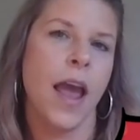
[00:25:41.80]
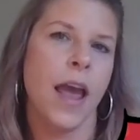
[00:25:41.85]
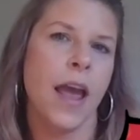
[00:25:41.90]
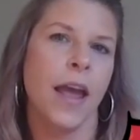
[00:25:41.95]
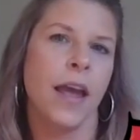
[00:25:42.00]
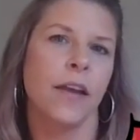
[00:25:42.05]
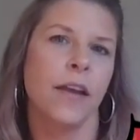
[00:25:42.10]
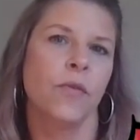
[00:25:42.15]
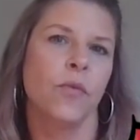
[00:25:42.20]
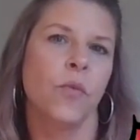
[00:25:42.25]

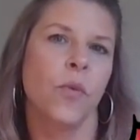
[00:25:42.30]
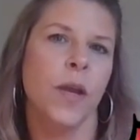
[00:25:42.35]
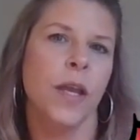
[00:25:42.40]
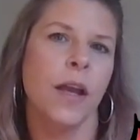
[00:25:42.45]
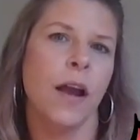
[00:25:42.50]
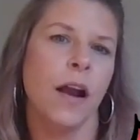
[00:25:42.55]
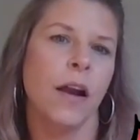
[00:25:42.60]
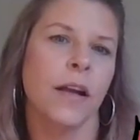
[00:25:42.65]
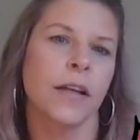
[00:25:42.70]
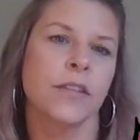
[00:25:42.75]
And
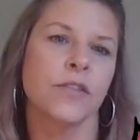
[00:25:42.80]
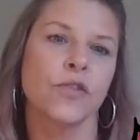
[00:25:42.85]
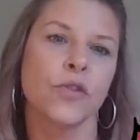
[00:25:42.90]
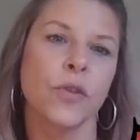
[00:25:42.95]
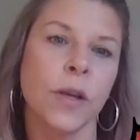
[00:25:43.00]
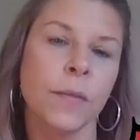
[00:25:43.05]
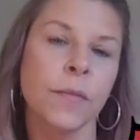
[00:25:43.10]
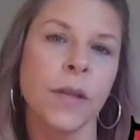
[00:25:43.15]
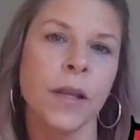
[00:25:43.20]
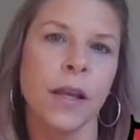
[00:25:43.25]
we are
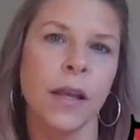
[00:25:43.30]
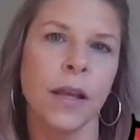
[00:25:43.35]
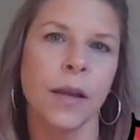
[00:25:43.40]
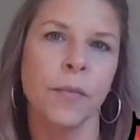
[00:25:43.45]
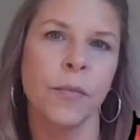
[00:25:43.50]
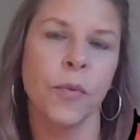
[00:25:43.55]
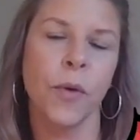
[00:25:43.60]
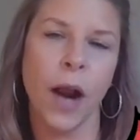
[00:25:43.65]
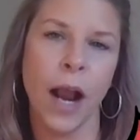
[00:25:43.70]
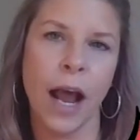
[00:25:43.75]

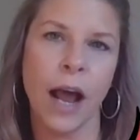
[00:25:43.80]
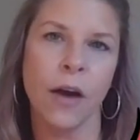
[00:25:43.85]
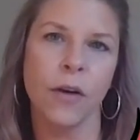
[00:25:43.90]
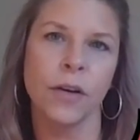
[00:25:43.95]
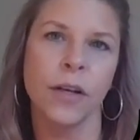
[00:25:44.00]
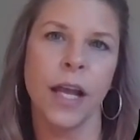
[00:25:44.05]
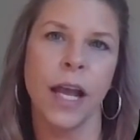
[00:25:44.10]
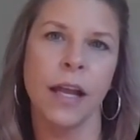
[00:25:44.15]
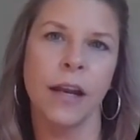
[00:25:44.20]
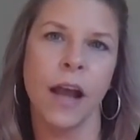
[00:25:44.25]
extremely
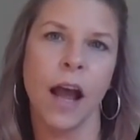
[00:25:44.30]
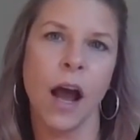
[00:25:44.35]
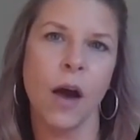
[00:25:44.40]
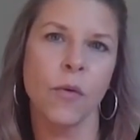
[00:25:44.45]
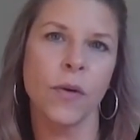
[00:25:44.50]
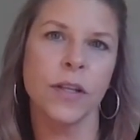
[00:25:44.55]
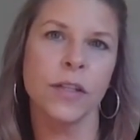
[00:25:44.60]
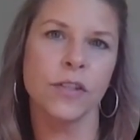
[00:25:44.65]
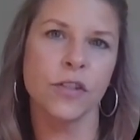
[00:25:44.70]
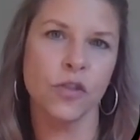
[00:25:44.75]
proud and
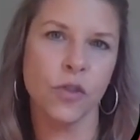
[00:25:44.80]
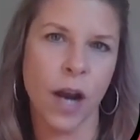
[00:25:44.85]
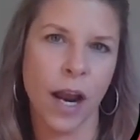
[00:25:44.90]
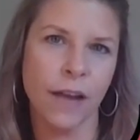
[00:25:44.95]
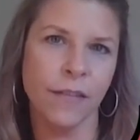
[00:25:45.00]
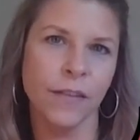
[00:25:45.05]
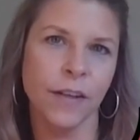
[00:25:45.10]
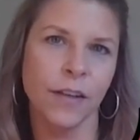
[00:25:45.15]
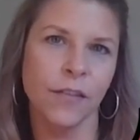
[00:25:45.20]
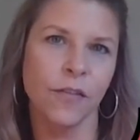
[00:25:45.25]
always
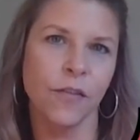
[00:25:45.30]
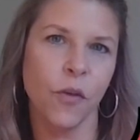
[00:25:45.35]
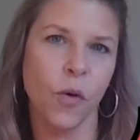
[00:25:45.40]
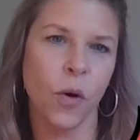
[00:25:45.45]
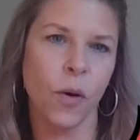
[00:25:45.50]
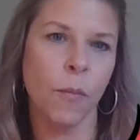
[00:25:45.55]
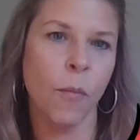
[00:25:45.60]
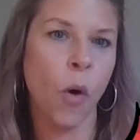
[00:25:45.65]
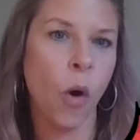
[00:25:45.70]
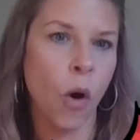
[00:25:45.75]
striving
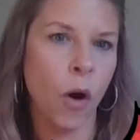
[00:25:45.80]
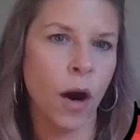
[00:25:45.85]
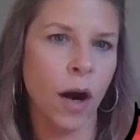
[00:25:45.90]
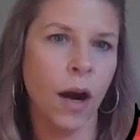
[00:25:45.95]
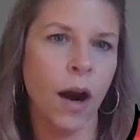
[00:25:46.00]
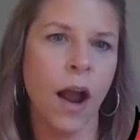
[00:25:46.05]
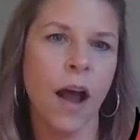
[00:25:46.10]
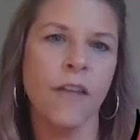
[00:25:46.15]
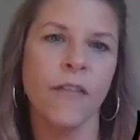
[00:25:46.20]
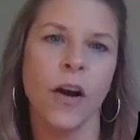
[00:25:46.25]
for
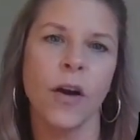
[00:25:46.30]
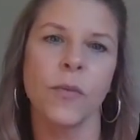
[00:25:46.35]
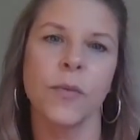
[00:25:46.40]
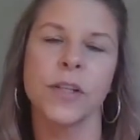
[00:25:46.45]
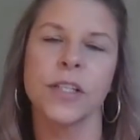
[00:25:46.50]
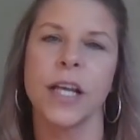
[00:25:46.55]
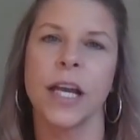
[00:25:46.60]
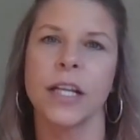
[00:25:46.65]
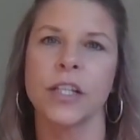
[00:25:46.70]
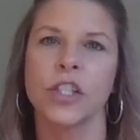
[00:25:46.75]
more of our
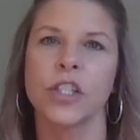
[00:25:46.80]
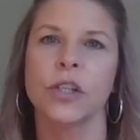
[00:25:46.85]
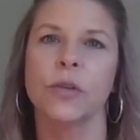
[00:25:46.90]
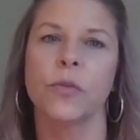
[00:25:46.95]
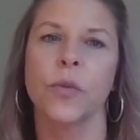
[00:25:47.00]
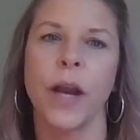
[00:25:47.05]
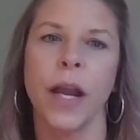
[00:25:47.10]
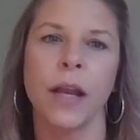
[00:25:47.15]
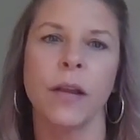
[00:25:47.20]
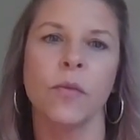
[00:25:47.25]

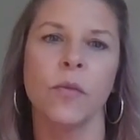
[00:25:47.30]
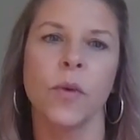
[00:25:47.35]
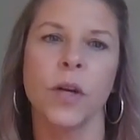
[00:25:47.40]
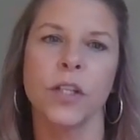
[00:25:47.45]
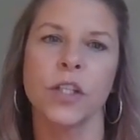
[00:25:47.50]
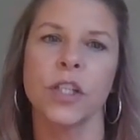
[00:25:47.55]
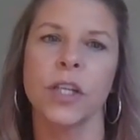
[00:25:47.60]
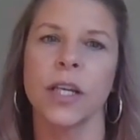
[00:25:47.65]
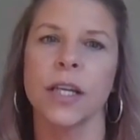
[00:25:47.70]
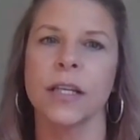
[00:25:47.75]
retention rate,
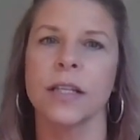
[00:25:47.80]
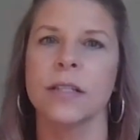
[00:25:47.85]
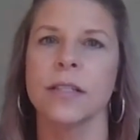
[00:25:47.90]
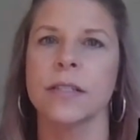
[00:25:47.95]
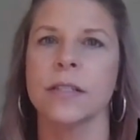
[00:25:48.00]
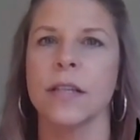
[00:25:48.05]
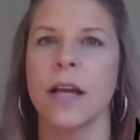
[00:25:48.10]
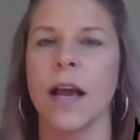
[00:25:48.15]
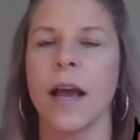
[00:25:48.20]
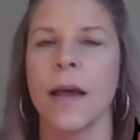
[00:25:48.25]
which
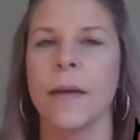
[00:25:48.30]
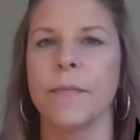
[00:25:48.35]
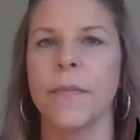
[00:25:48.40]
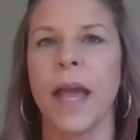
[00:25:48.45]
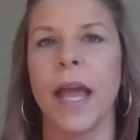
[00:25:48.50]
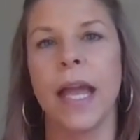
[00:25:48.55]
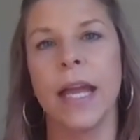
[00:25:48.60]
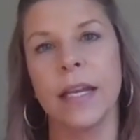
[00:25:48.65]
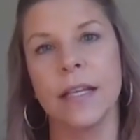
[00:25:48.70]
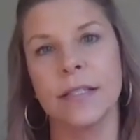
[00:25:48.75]
is
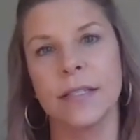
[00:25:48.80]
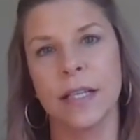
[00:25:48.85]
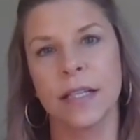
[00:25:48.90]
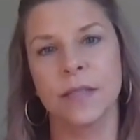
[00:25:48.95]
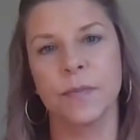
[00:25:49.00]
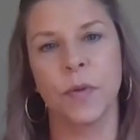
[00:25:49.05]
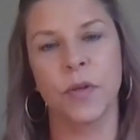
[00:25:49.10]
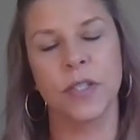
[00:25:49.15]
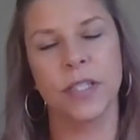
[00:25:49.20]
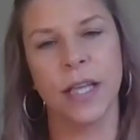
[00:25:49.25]

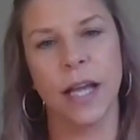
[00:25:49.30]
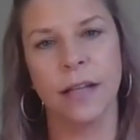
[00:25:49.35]
86%.